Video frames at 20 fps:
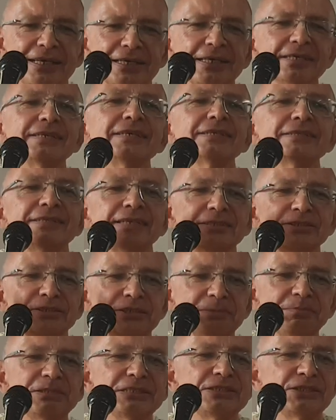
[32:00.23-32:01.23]
that
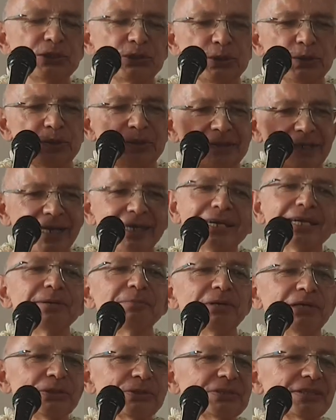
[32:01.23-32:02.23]
GBC should think
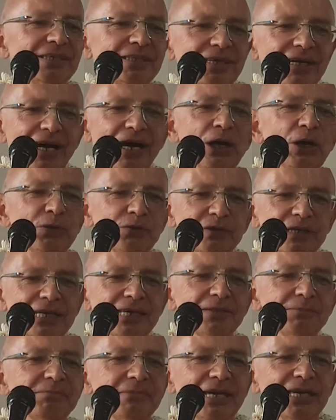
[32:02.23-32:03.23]
about it, how we
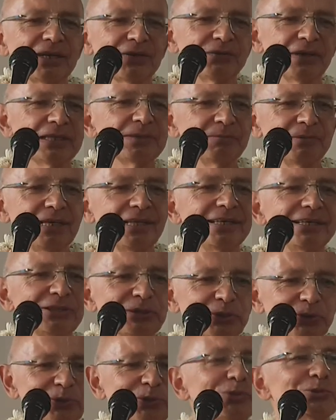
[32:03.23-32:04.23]
can make 1
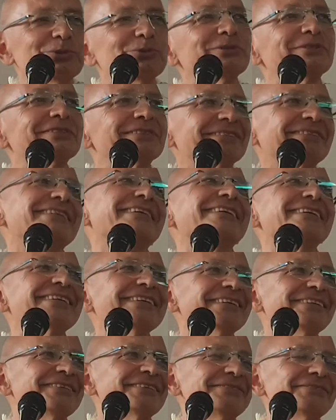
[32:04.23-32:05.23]
million gurus.
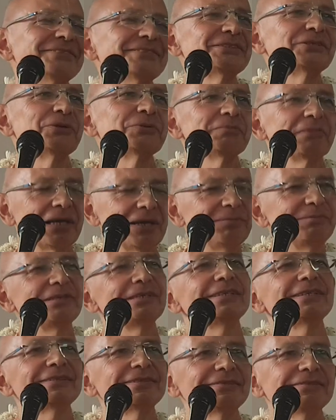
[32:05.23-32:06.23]
You know,
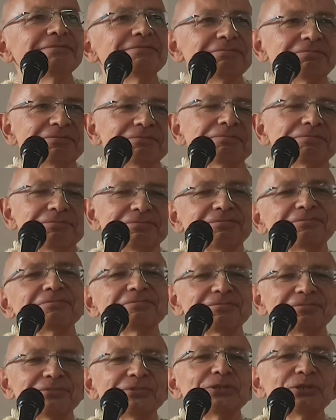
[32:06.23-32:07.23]
maybe...
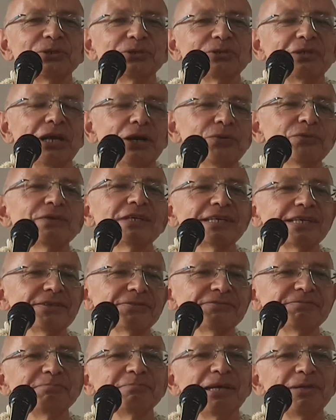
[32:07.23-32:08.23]
You know, now we
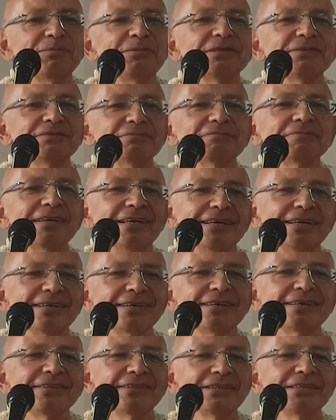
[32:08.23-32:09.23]
have maybe
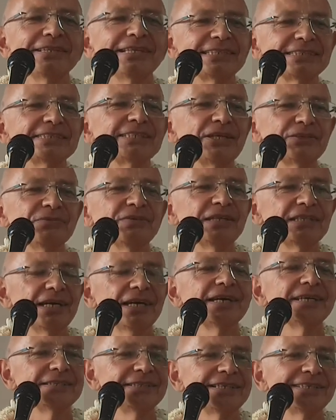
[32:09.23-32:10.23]
less than
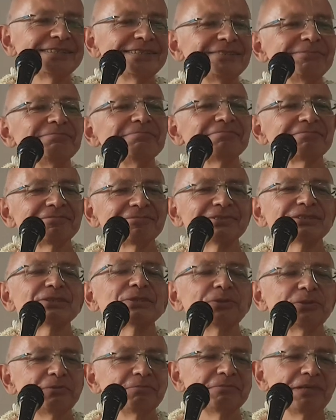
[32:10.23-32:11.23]
100,
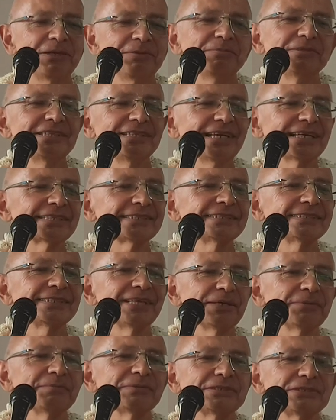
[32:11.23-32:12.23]
so maybe next
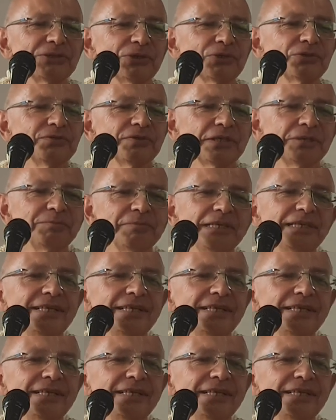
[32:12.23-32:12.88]
step is not 1